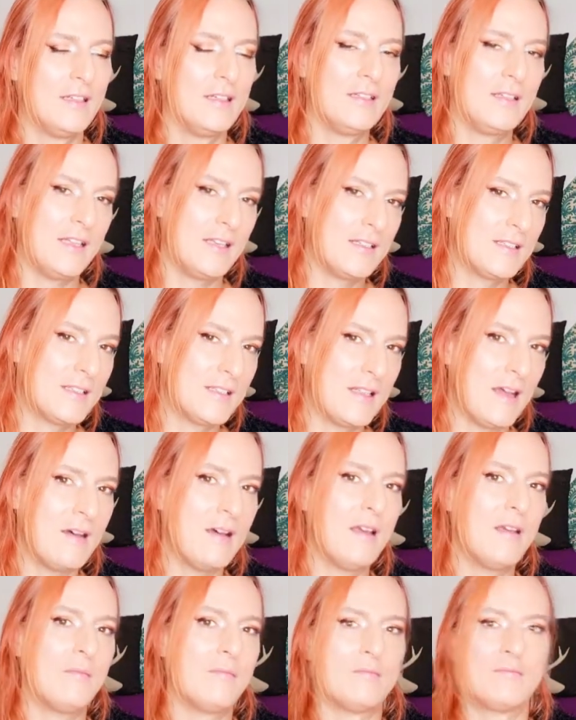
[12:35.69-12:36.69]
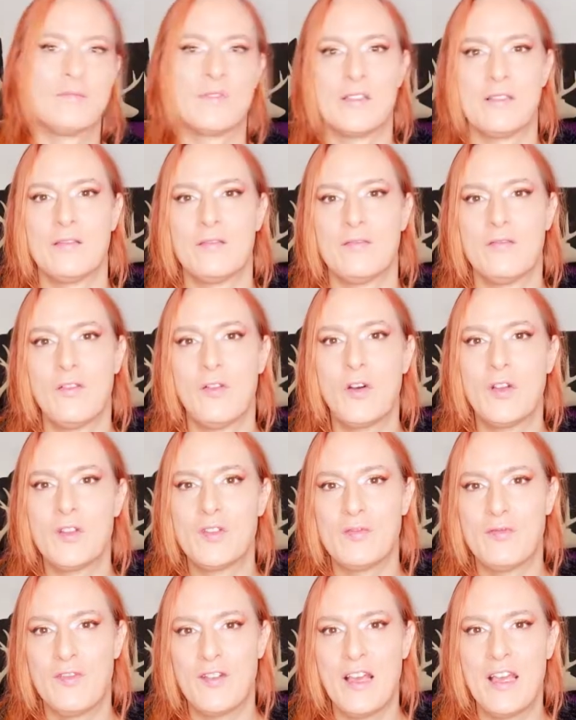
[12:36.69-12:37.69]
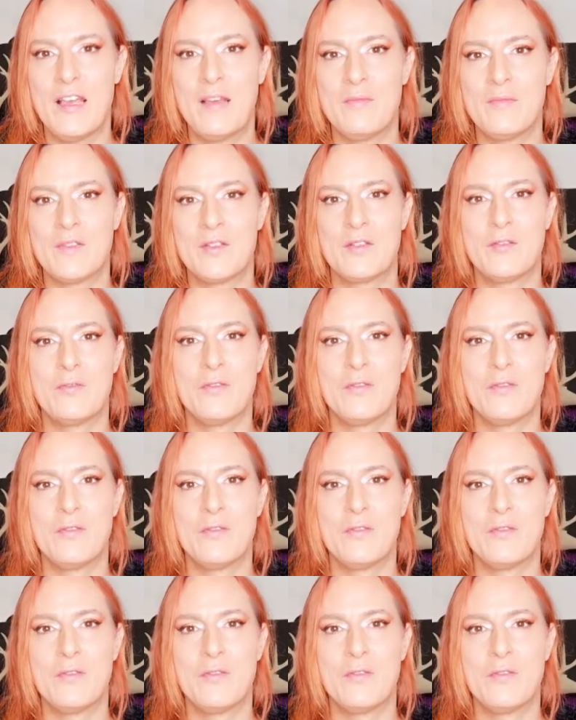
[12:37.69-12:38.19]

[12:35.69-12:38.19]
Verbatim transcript: it takes time for its flames